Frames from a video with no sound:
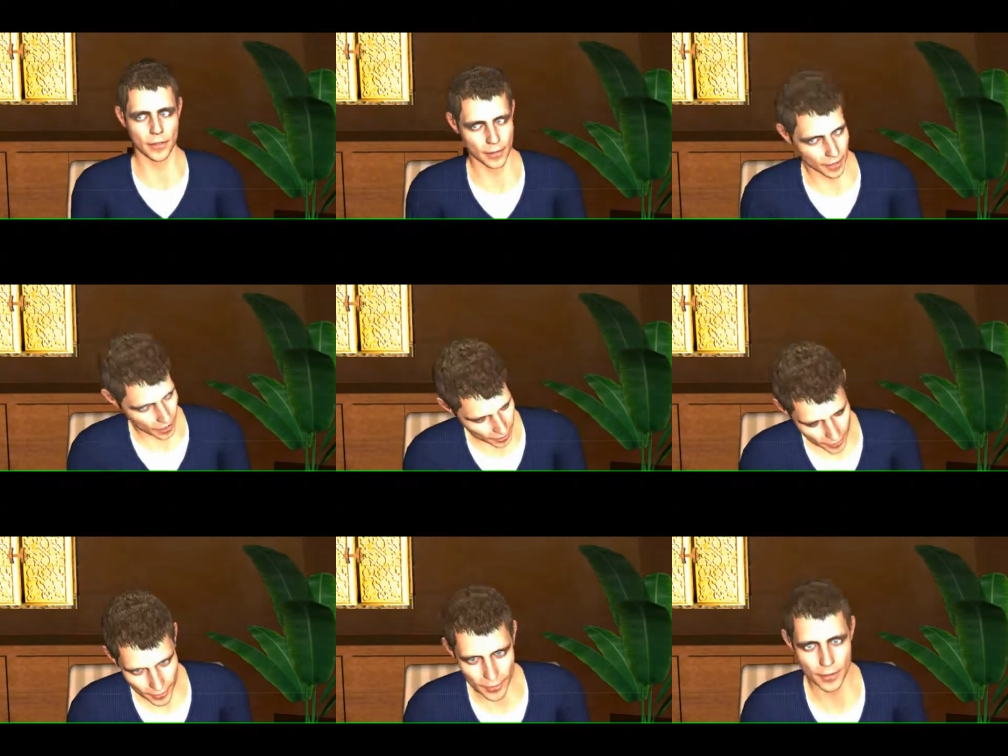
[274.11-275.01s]
the place,
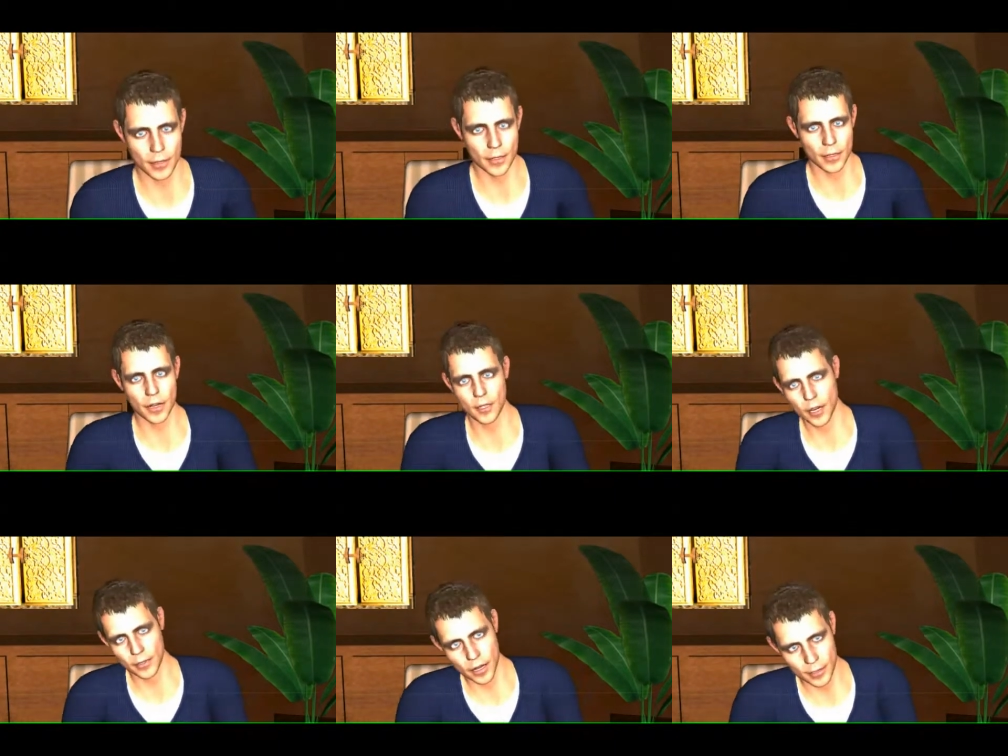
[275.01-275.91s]
it
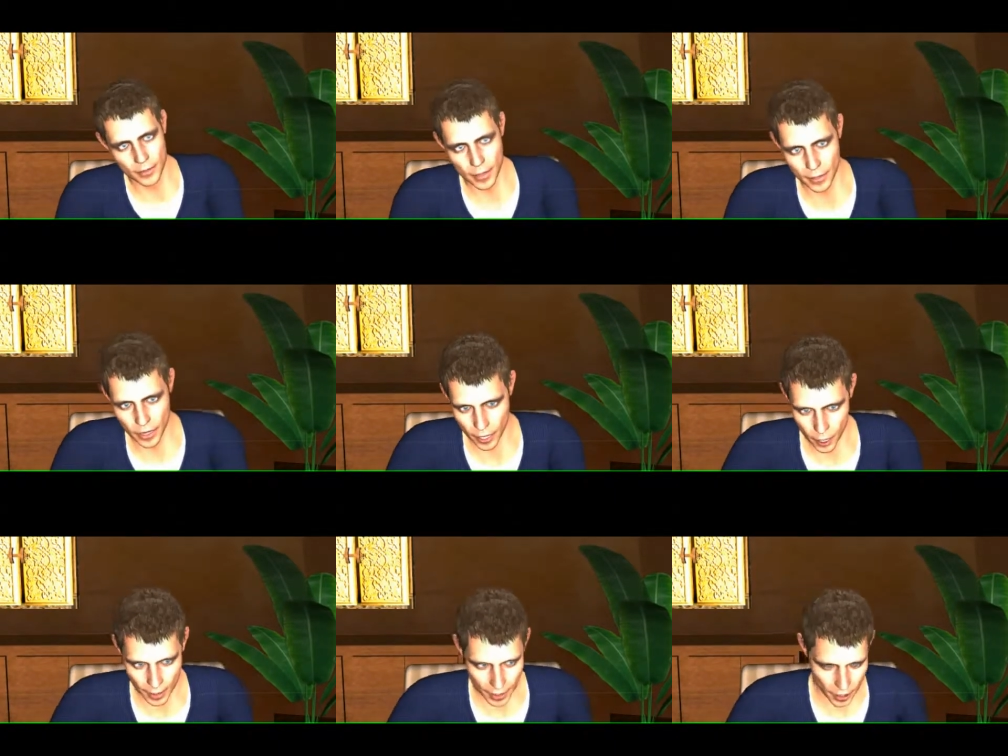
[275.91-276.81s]
was natural for the
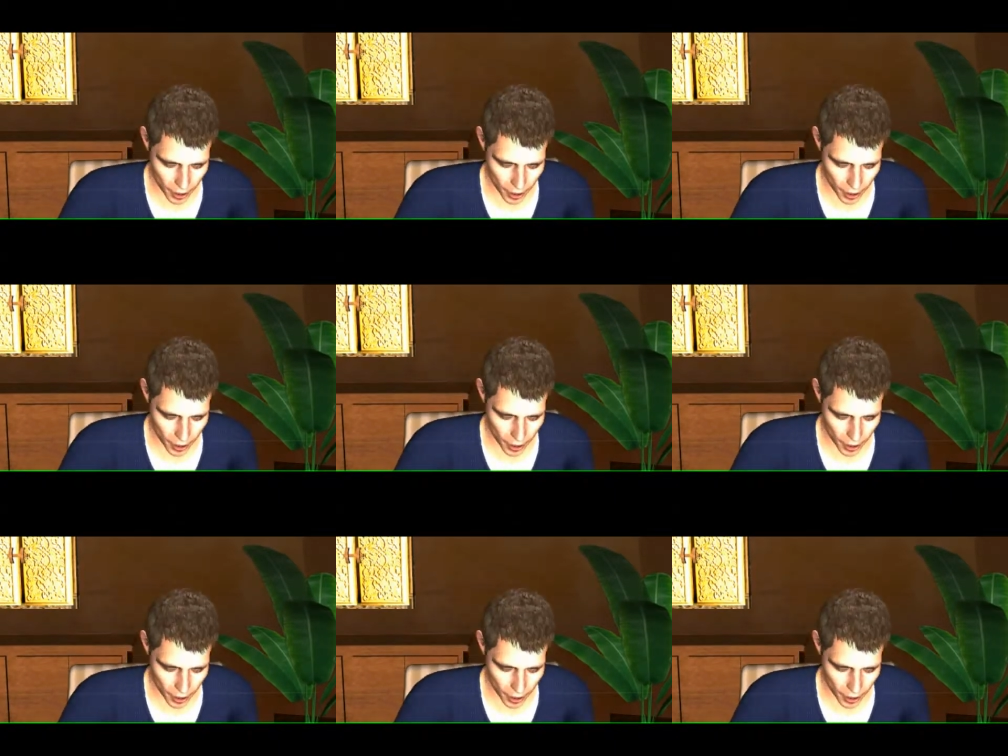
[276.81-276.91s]
railway